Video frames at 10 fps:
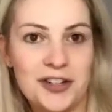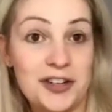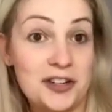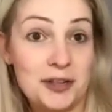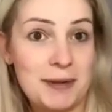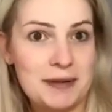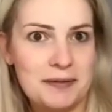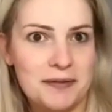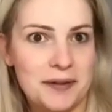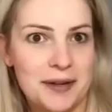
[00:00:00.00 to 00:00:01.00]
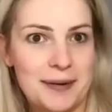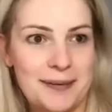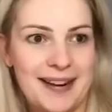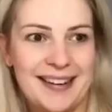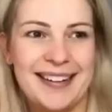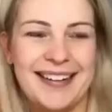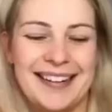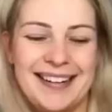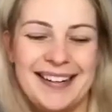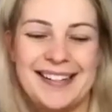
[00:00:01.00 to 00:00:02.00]
It just makes me feel a little bit better.
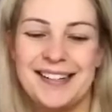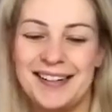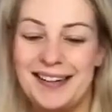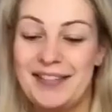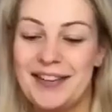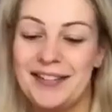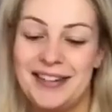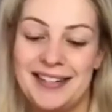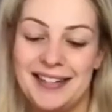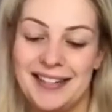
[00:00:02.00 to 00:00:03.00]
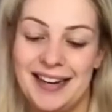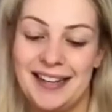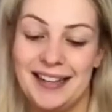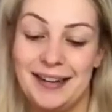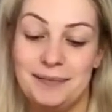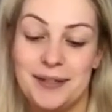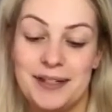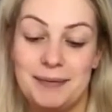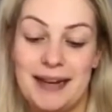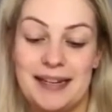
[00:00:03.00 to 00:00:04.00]
I don't even know if it really does anything, but
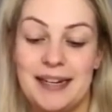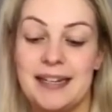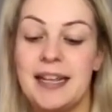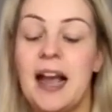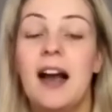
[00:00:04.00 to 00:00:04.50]
to me it does.